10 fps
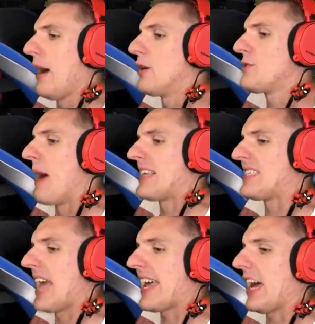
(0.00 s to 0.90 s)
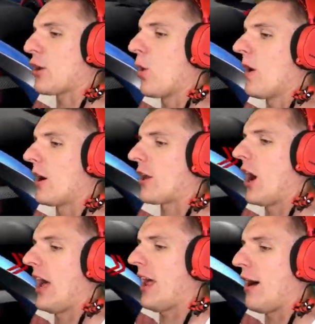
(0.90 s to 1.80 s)
that was my second quarter
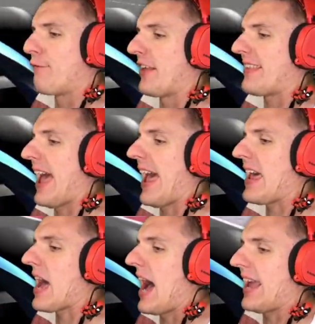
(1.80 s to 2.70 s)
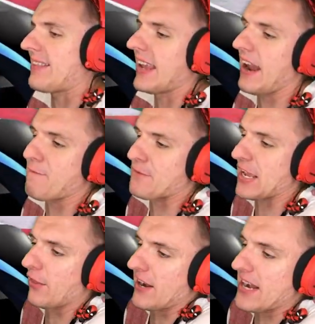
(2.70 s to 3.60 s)
cut of the day. I didn't
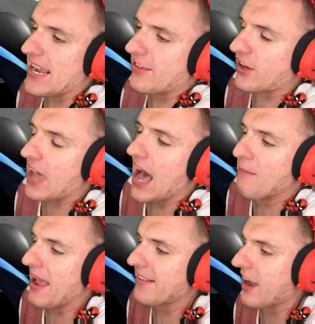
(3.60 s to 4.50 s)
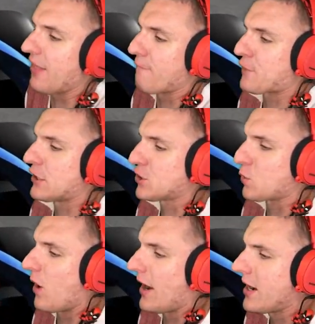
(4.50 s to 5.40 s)
feel the need to comment on the Green first
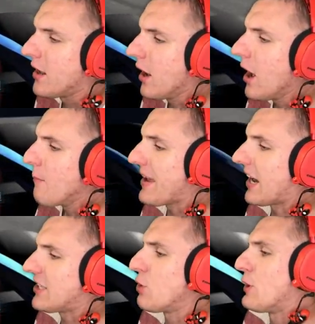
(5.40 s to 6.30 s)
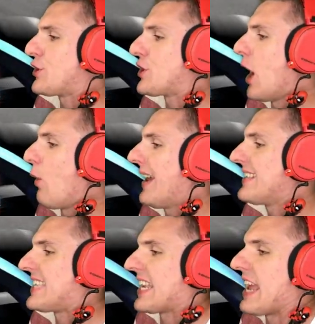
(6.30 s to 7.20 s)
flag. one because it was so
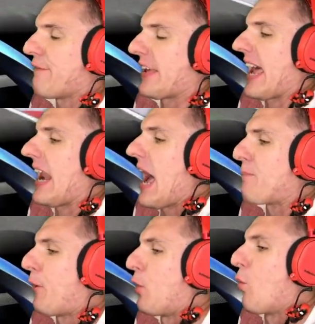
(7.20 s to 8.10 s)
insignificant. I put